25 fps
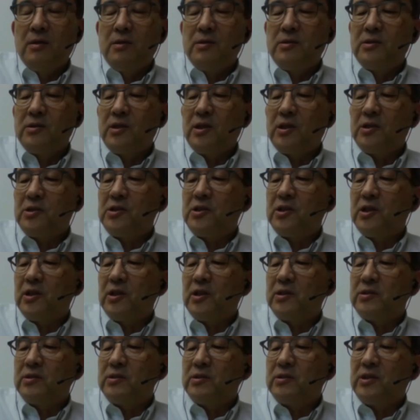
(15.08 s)
such
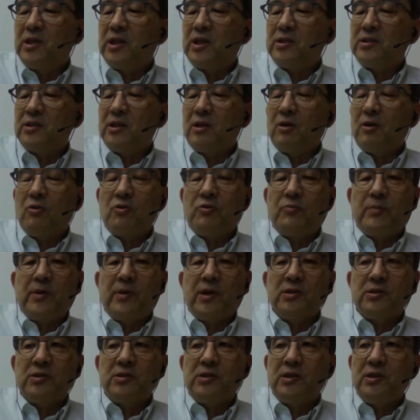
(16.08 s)
as just the
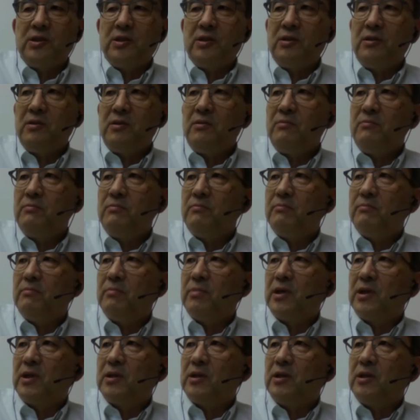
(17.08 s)
occupancy,
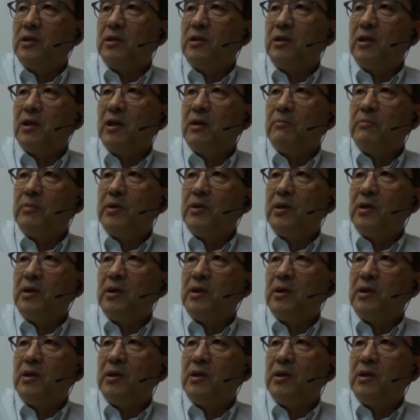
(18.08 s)
but it can